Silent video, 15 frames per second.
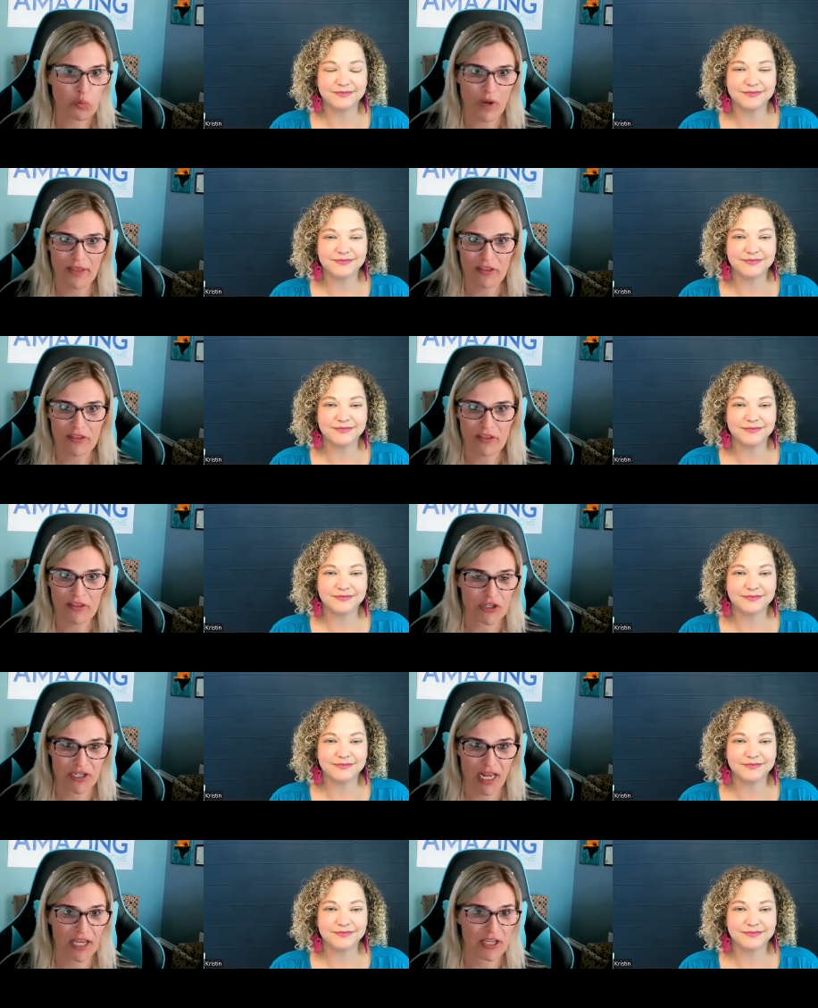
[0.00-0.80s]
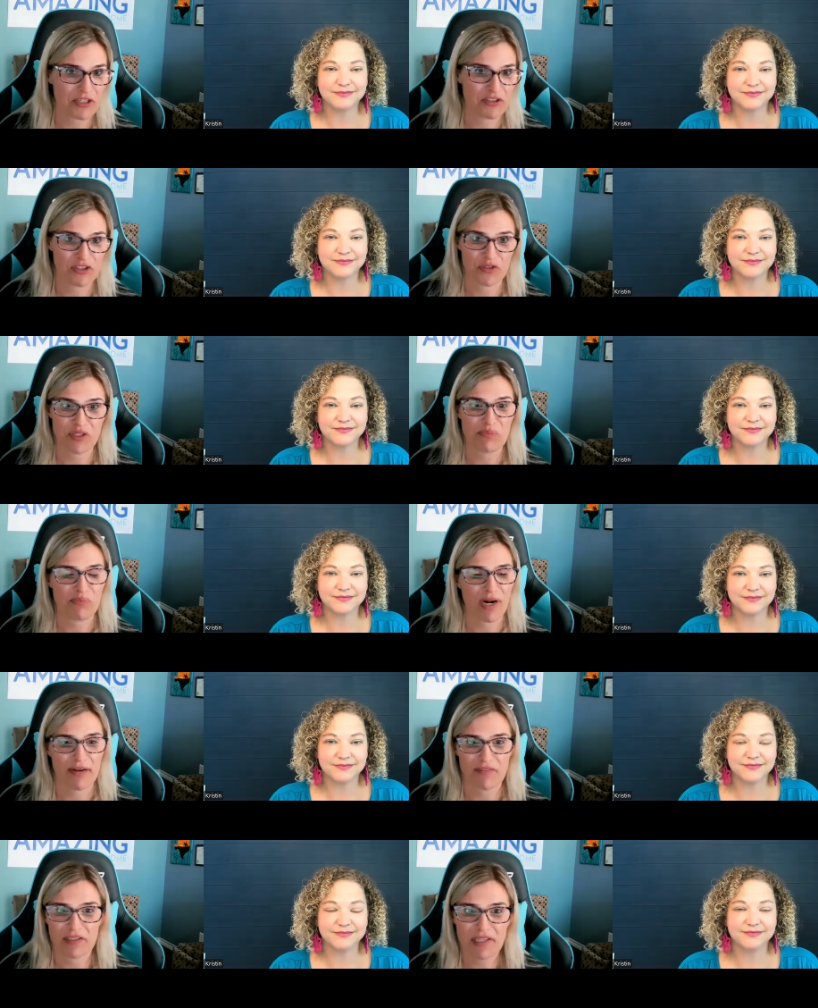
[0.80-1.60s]
Speaker 1: whether or not you're doing
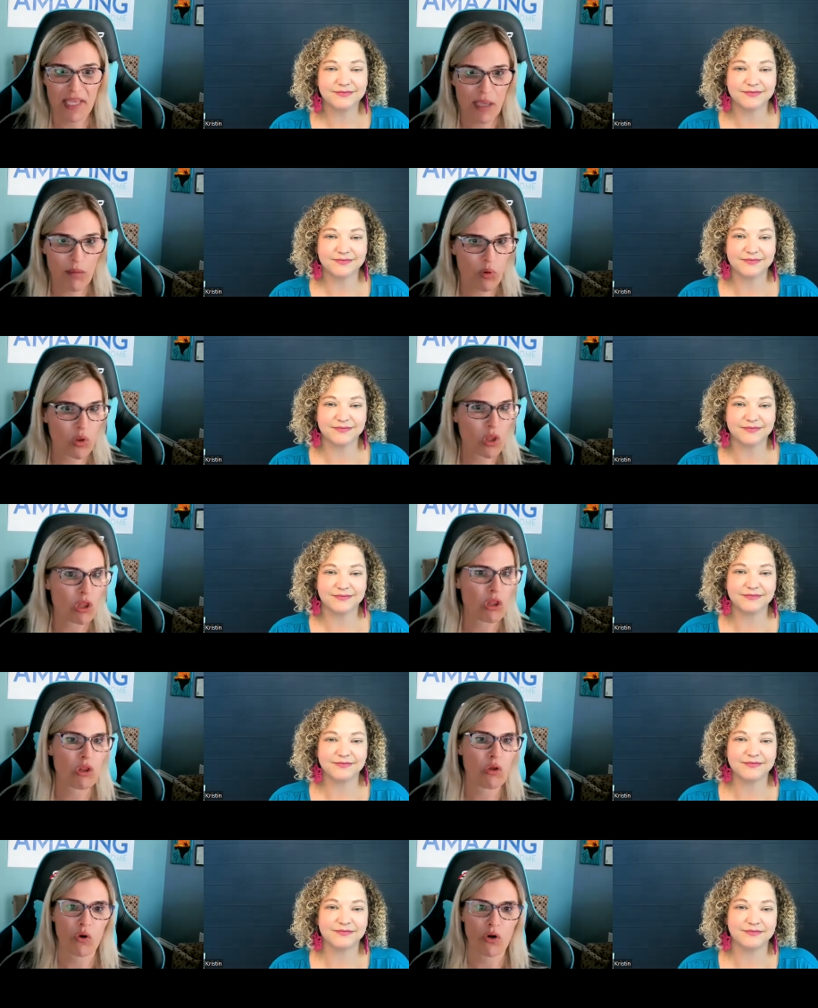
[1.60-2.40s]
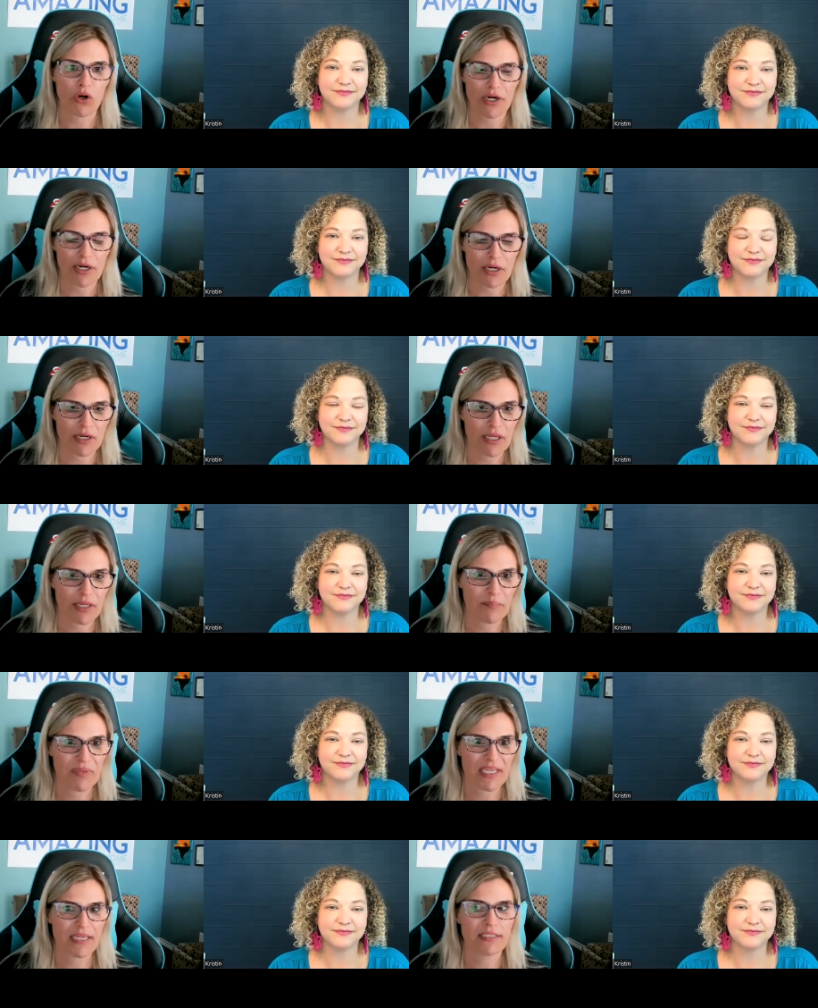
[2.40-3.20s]
private label or
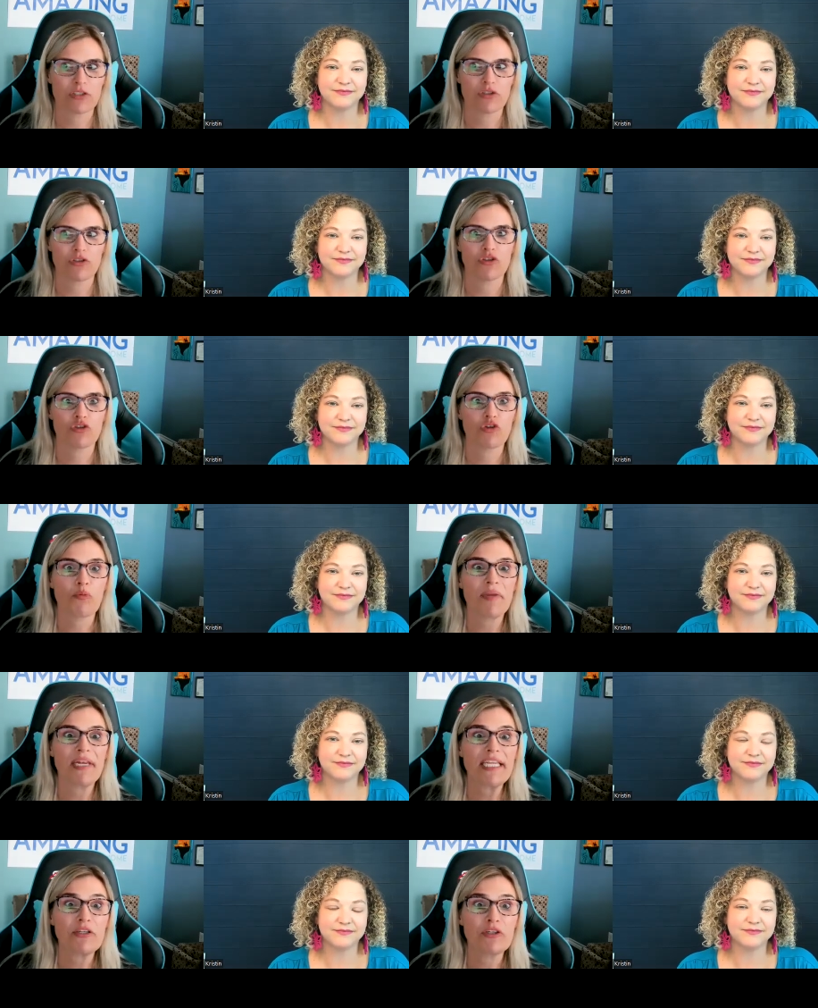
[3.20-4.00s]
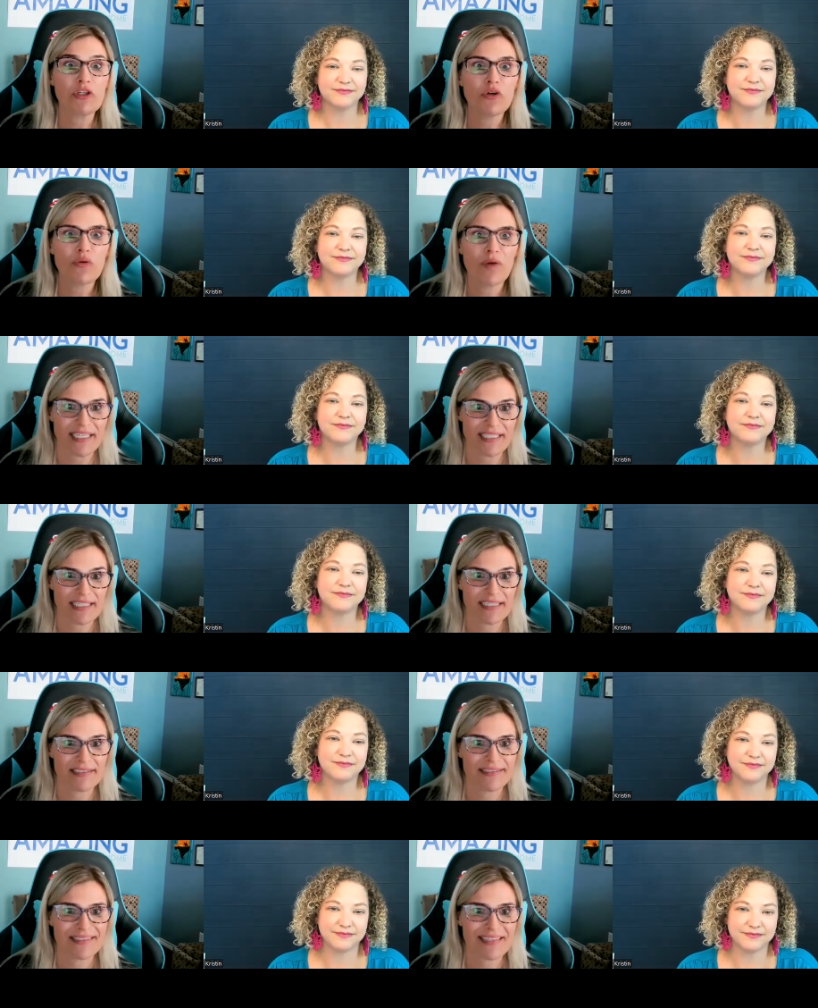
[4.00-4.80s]
because there's so many new
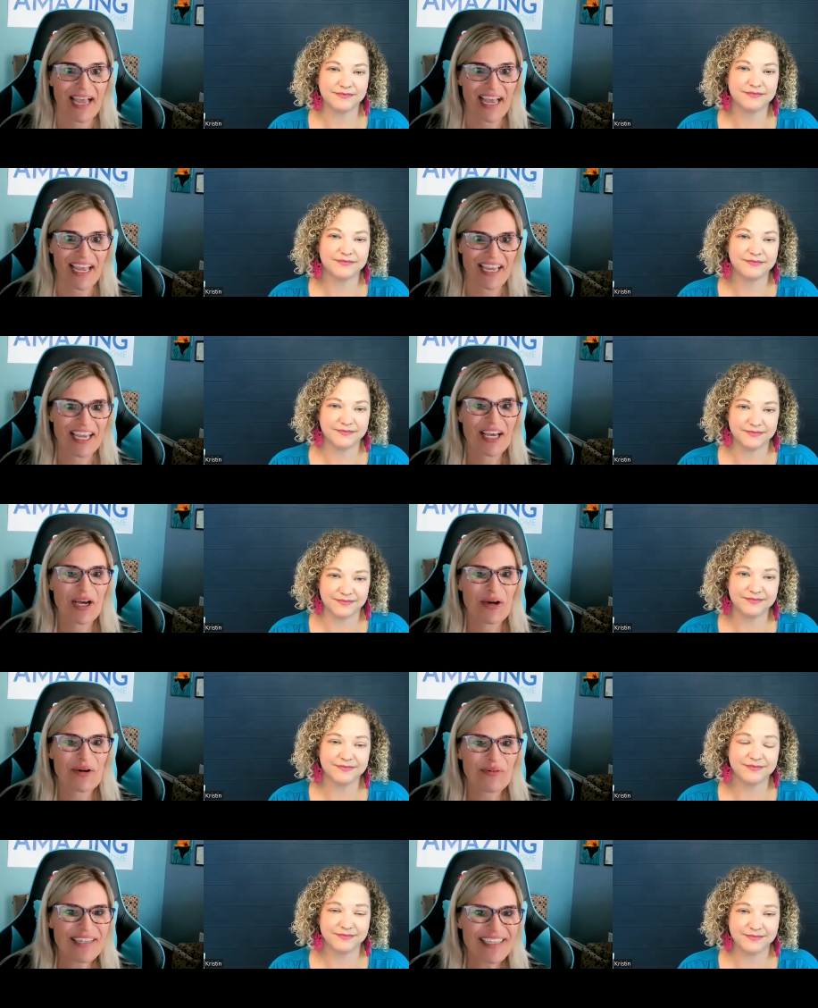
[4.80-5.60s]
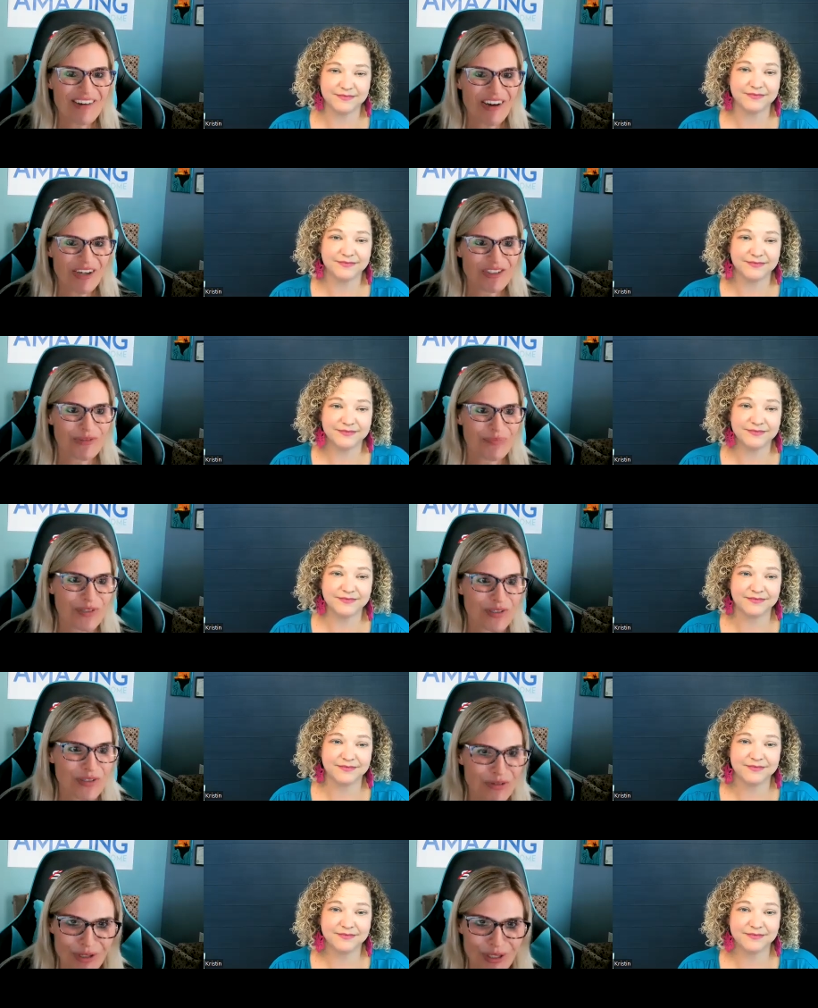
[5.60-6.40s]
ideas. I we
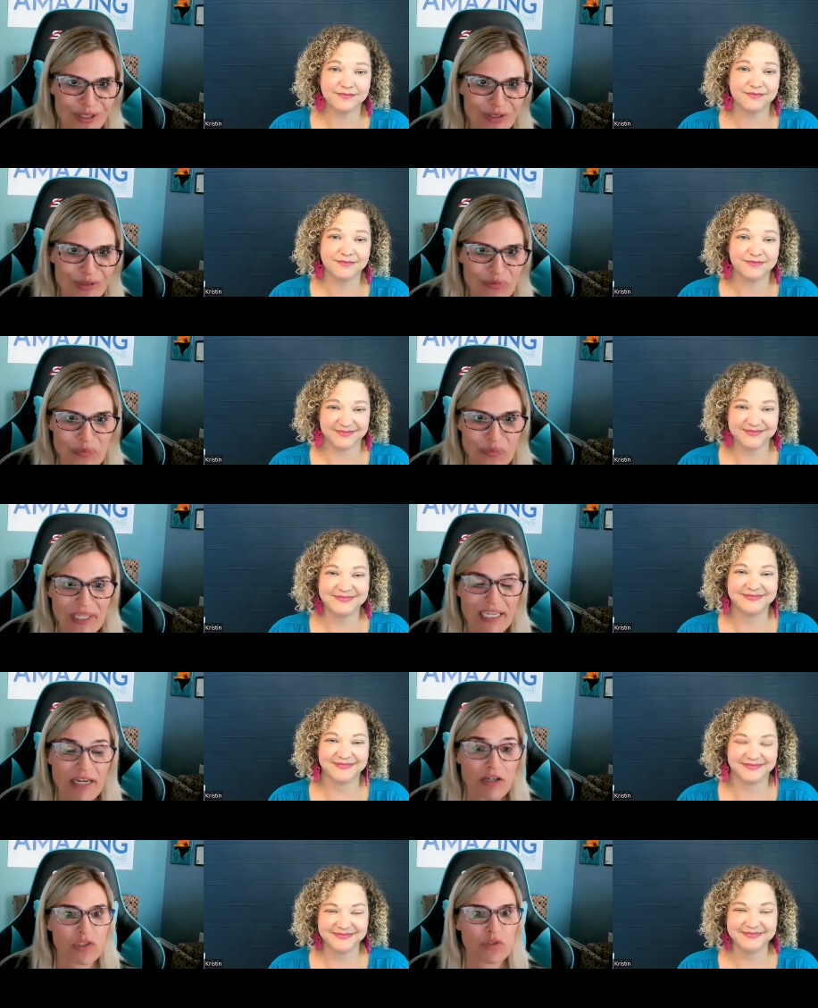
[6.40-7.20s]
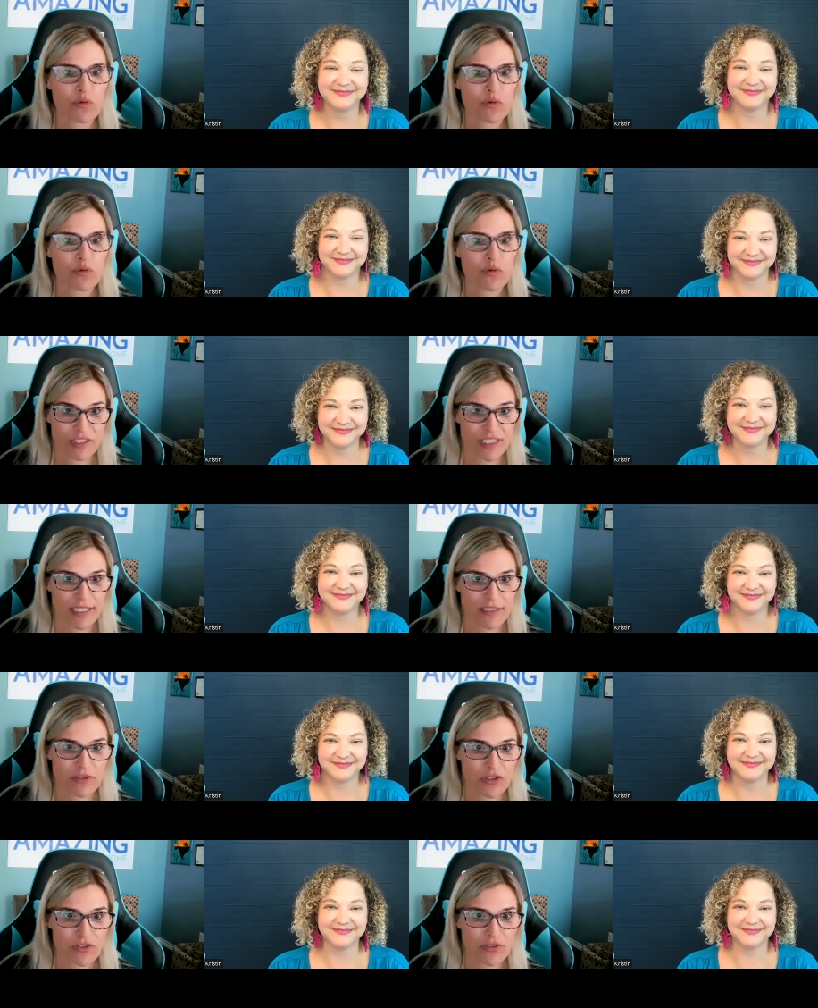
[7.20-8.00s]
entrepreneurs, we are squirrel
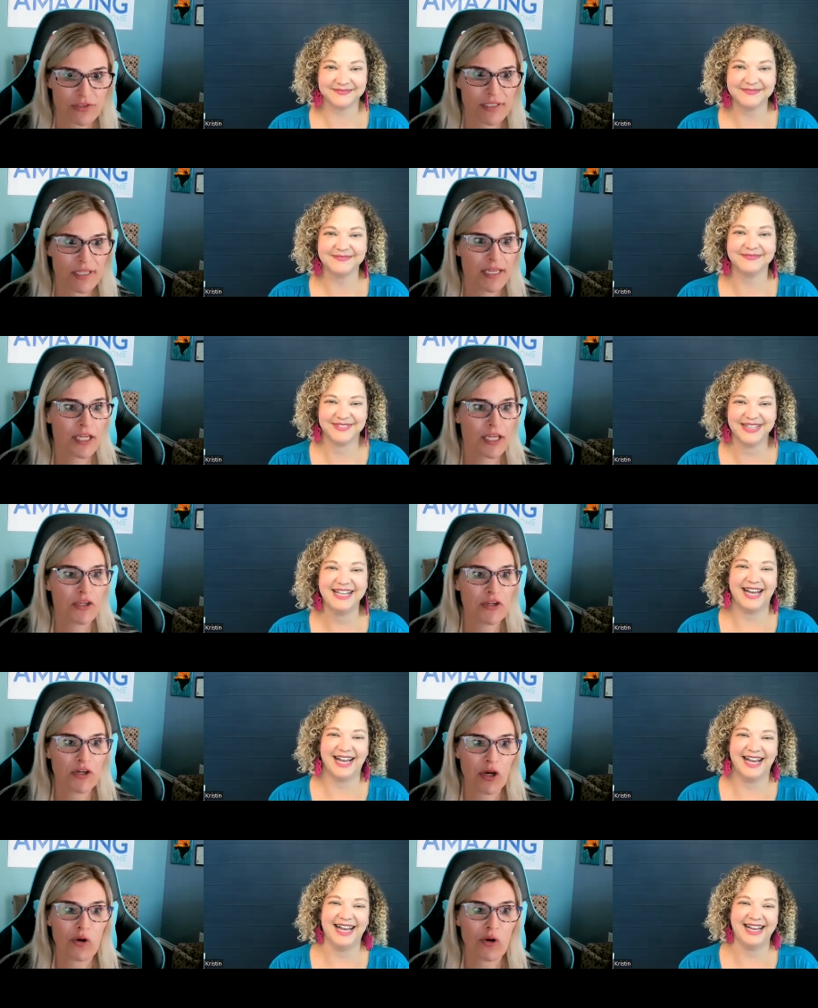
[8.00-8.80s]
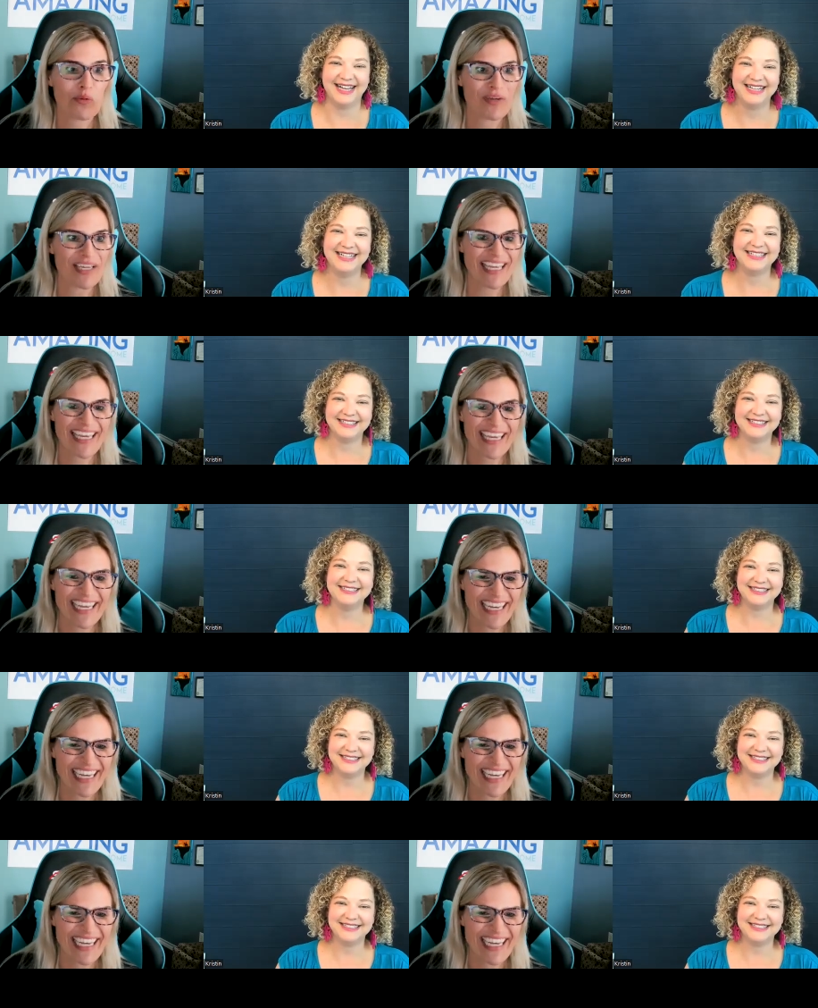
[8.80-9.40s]
chasers. You know, we